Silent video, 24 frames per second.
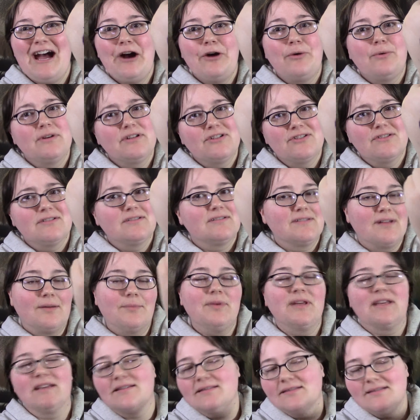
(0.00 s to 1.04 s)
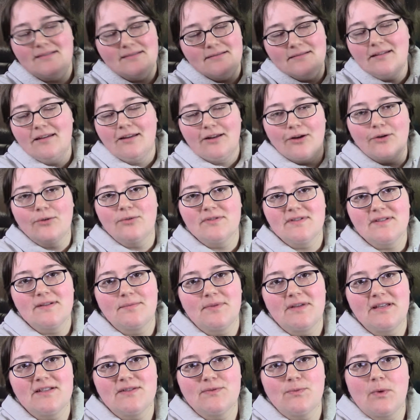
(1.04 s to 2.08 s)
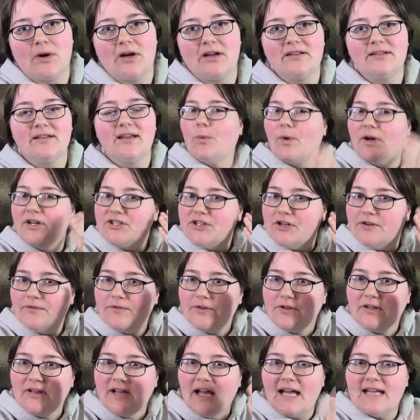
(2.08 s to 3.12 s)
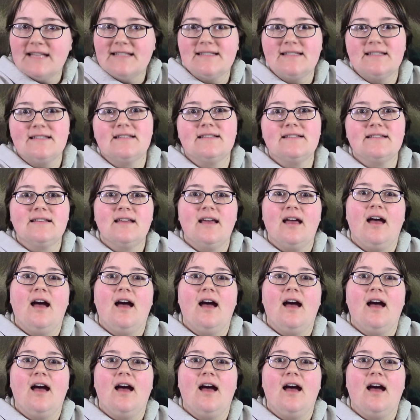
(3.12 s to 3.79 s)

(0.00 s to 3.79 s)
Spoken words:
which some kids, you know, some kids want. Watch out for glasses.